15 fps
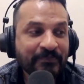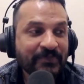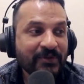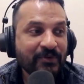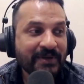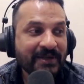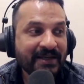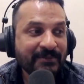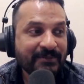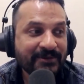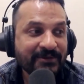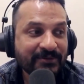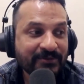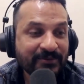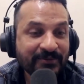to be able
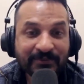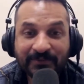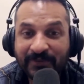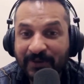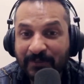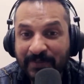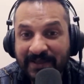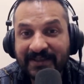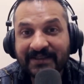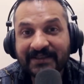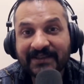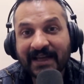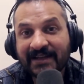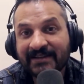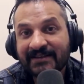to, you know, be
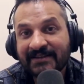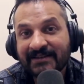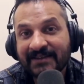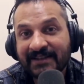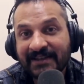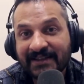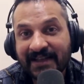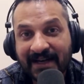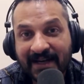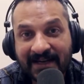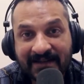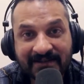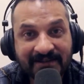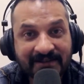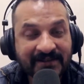in that
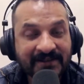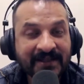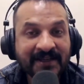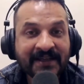energy